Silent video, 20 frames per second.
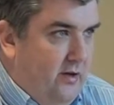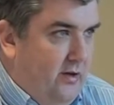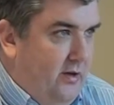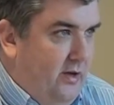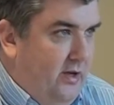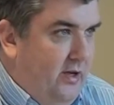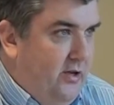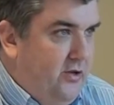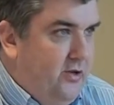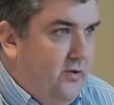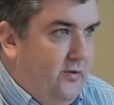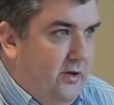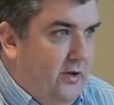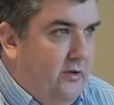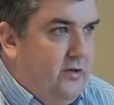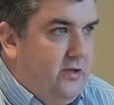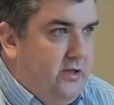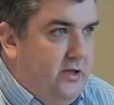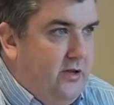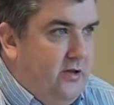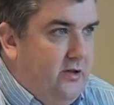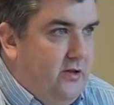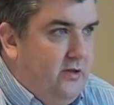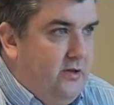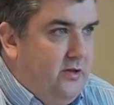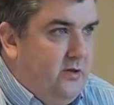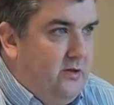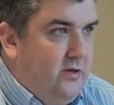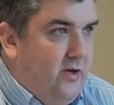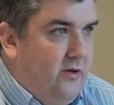Each of those
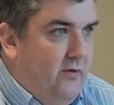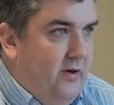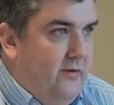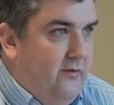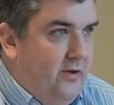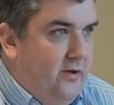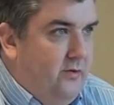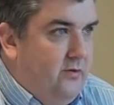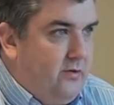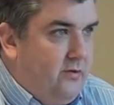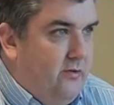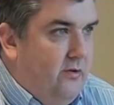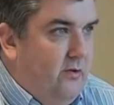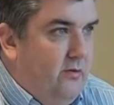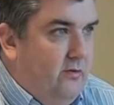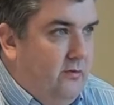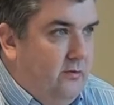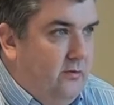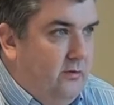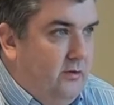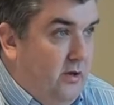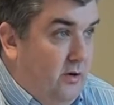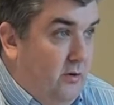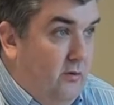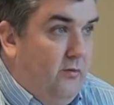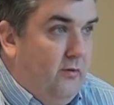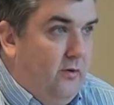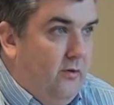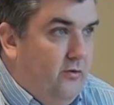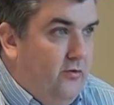years our revenue has grown
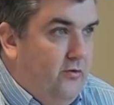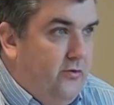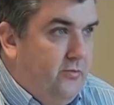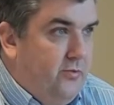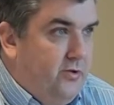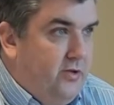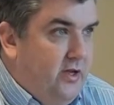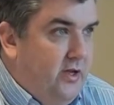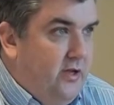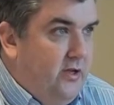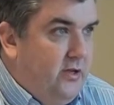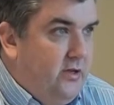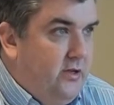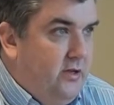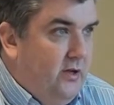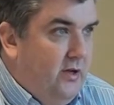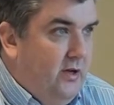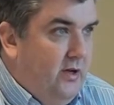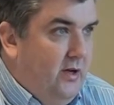over 100%,